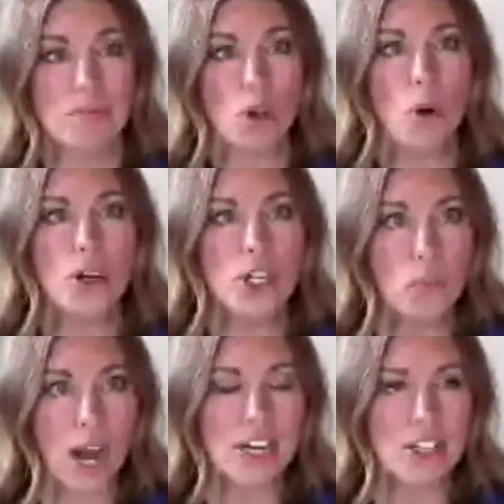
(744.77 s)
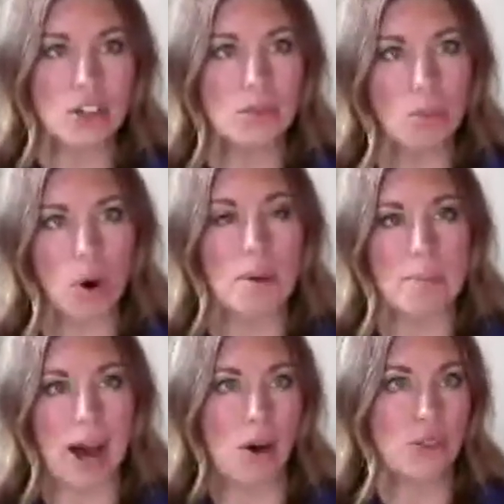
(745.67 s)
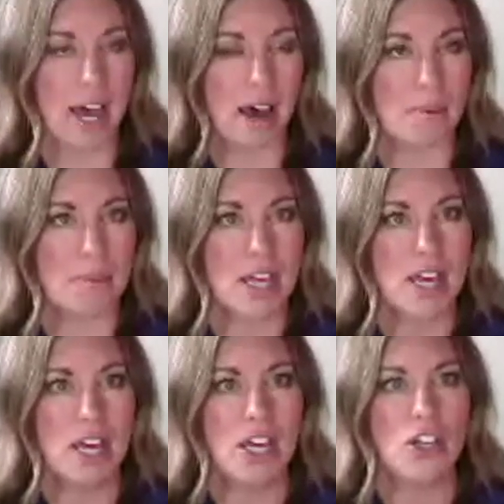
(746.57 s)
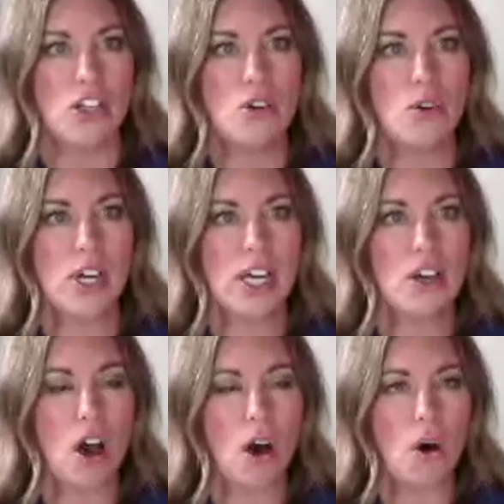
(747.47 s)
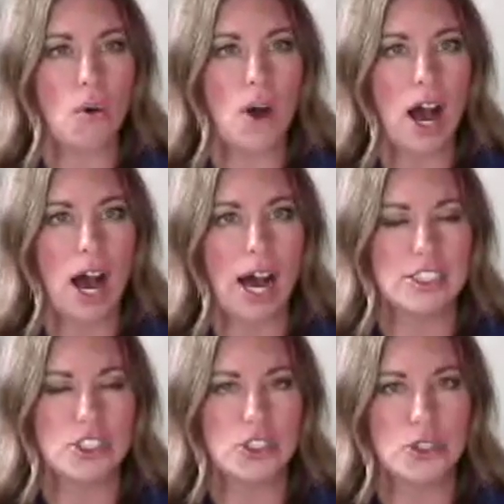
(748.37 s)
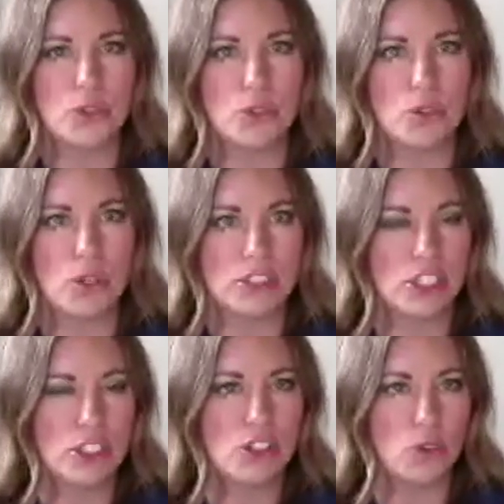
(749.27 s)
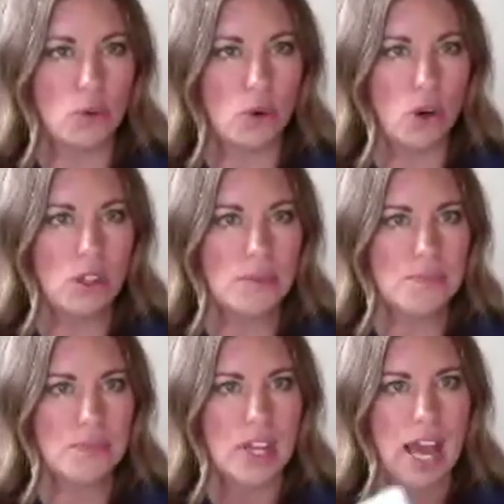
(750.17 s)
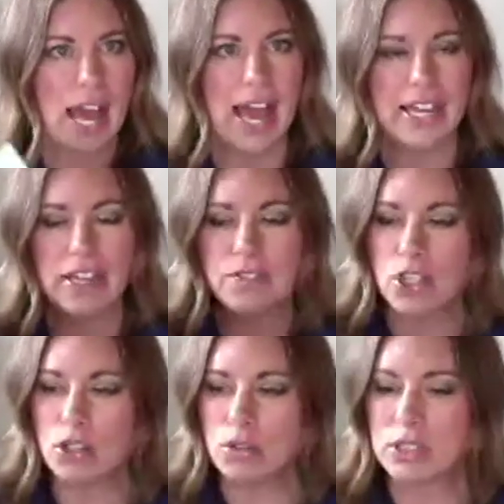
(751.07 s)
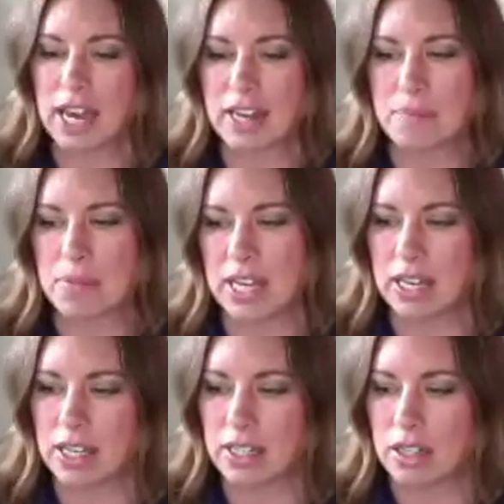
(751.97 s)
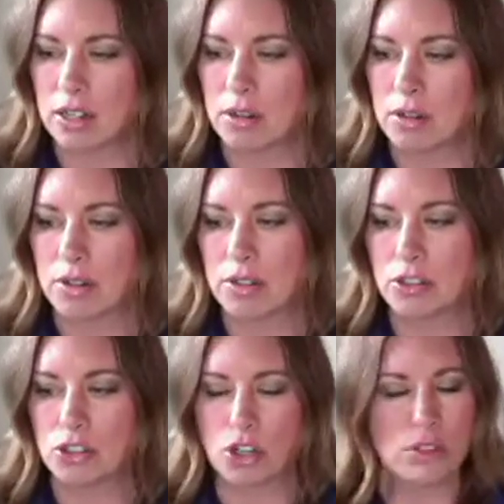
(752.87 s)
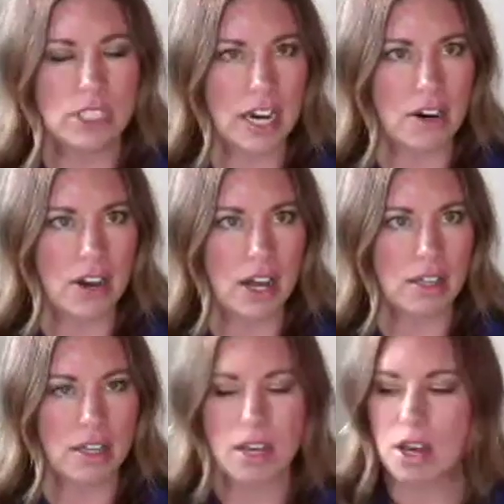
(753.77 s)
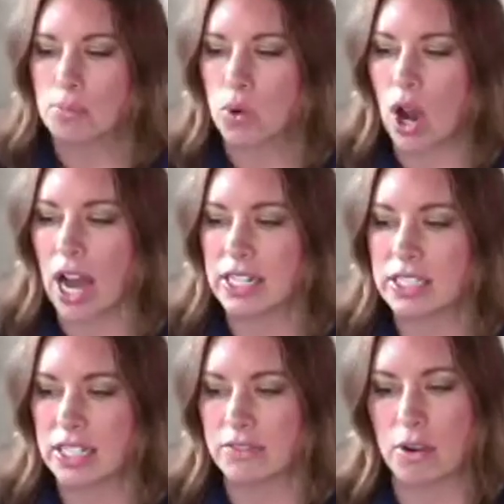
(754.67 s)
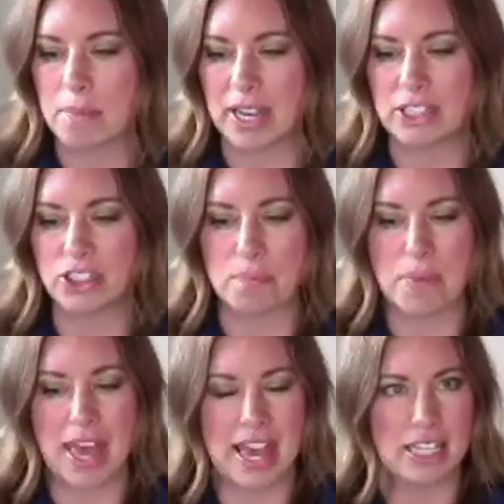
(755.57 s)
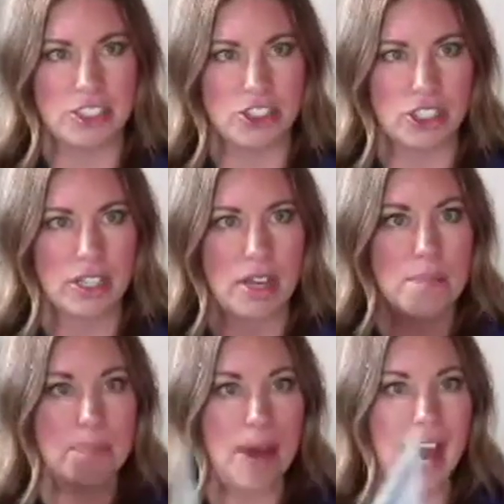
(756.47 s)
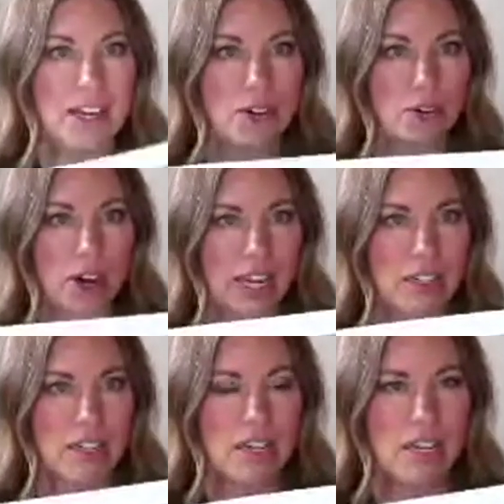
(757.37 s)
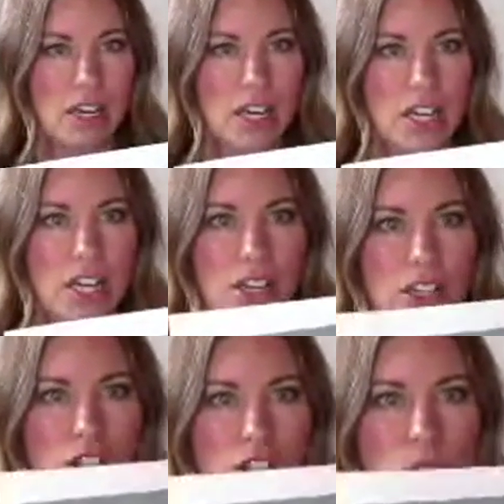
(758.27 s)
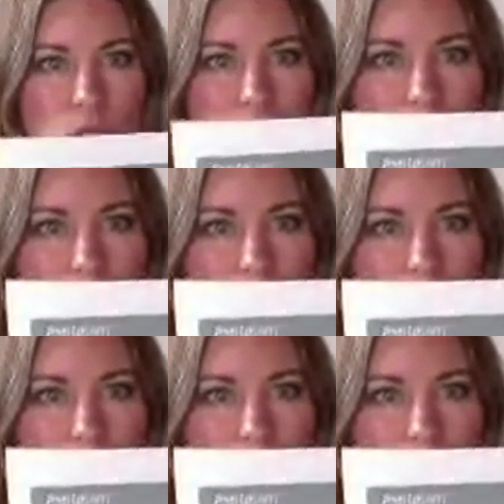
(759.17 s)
or you want to learn more about them, you can go onto just Google, and if you type in doTERRA product information page, Petitgrain, you can